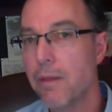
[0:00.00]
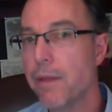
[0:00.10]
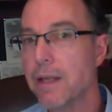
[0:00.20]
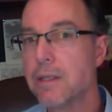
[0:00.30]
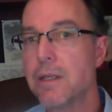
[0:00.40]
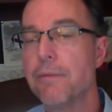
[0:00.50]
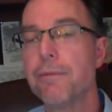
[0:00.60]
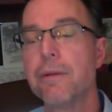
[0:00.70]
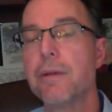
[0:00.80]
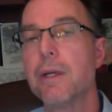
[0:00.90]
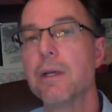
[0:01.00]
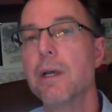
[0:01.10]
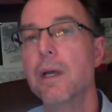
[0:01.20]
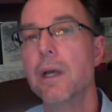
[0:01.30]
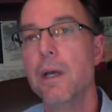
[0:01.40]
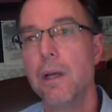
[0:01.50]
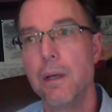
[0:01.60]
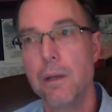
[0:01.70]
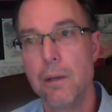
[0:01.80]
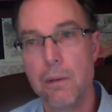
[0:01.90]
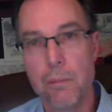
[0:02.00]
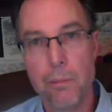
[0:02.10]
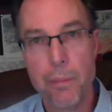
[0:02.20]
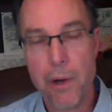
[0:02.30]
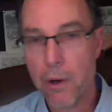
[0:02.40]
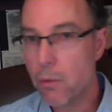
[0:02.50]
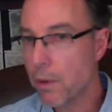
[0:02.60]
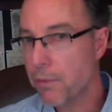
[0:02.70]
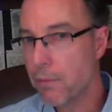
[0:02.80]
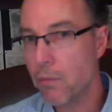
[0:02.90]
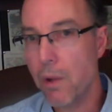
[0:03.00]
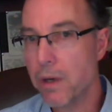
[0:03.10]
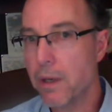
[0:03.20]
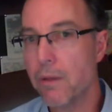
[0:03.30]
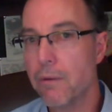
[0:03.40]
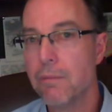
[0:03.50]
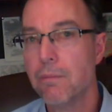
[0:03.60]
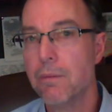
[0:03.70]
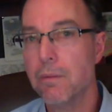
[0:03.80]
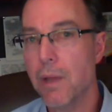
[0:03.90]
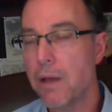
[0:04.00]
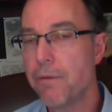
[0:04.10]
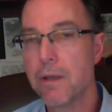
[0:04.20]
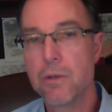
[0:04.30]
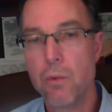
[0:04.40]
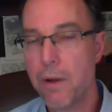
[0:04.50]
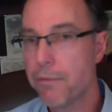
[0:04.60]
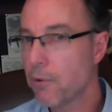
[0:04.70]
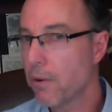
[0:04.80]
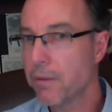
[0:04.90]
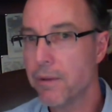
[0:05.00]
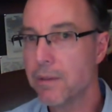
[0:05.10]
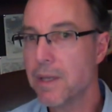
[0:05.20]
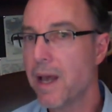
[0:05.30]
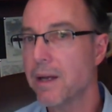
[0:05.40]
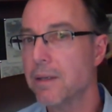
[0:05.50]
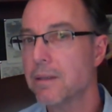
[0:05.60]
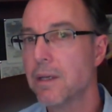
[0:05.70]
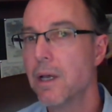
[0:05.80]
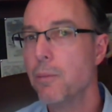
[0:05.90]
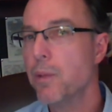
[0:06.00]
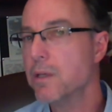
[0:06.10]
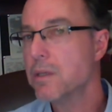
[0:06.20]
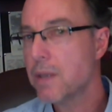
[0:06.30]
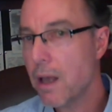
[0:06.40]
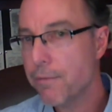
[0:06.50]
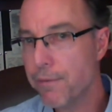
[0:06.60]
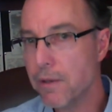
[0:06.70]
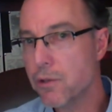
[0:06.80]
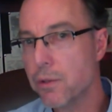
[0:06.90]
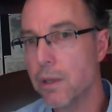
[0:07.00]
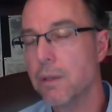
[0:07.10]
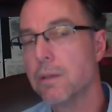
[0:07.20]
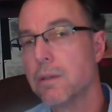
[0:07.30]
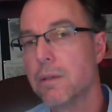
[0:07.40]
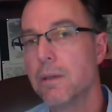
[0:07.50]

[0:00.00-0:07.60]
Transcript: That's different than bearing with one another. Life has a way of throwing things at us, but selfishness,